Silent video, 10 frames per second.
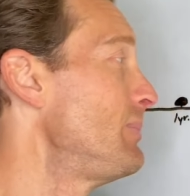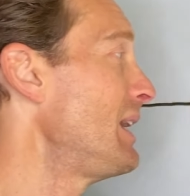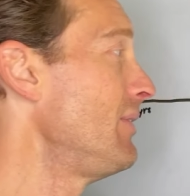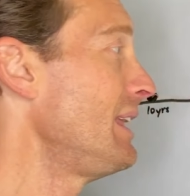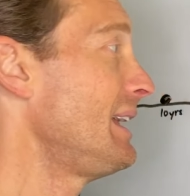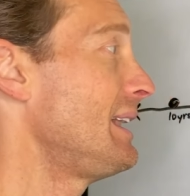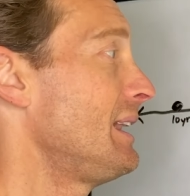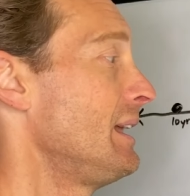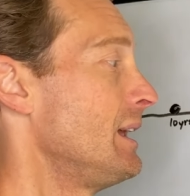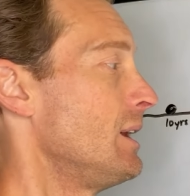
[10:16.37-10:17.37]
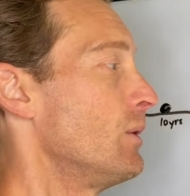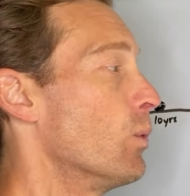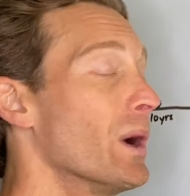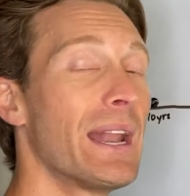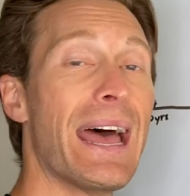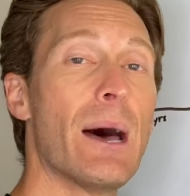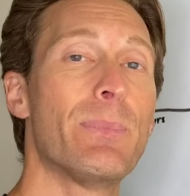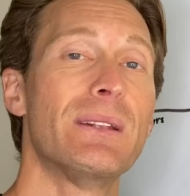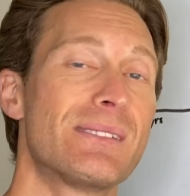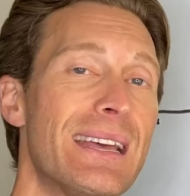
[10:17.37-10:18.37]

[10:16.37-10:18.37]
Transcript: And then what happens?